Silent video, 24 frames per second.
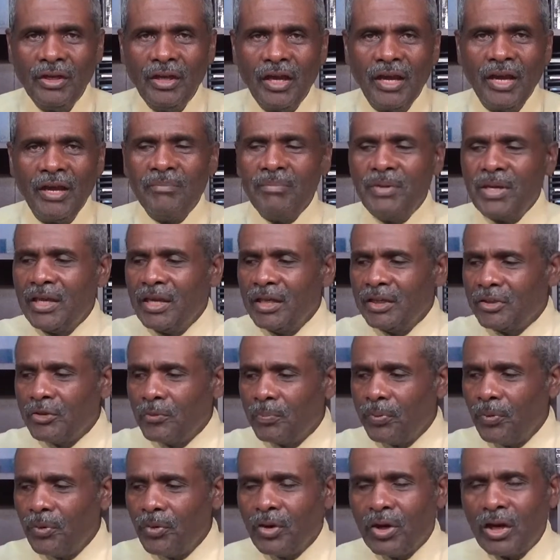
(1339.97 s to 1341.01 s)
and begin to
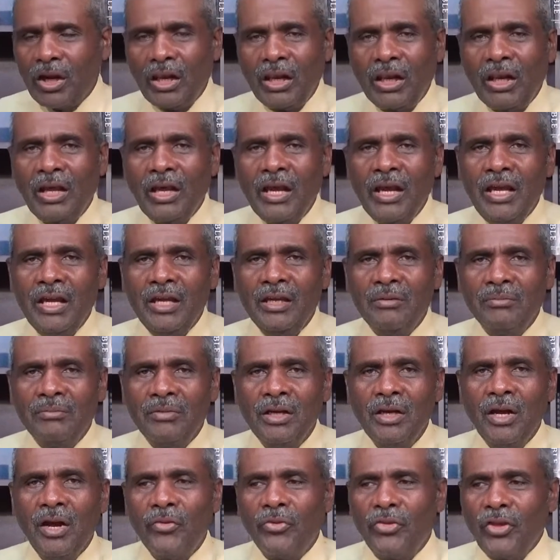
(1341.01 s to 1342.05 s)
proclaim
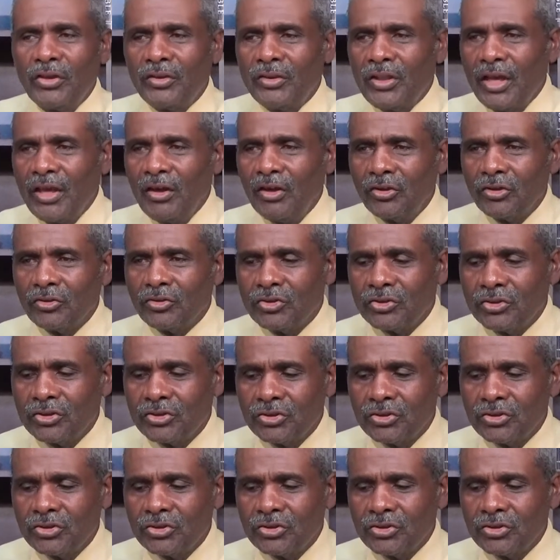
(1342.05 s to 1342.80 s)
that they are